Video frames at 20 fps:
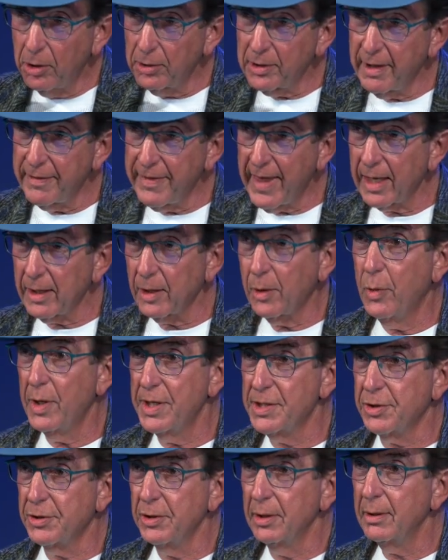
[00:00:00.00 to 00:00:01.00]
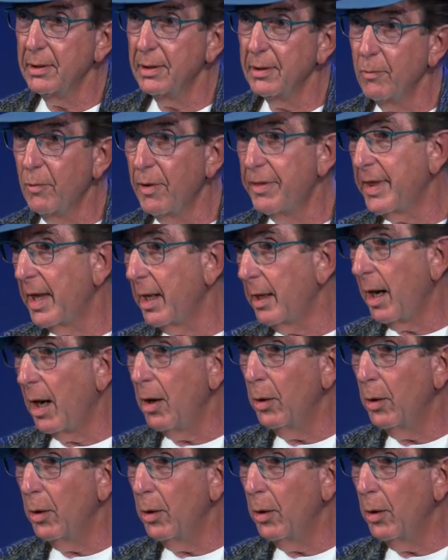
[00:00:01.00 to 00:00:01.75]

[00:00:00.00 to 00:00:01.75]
ponder that question with that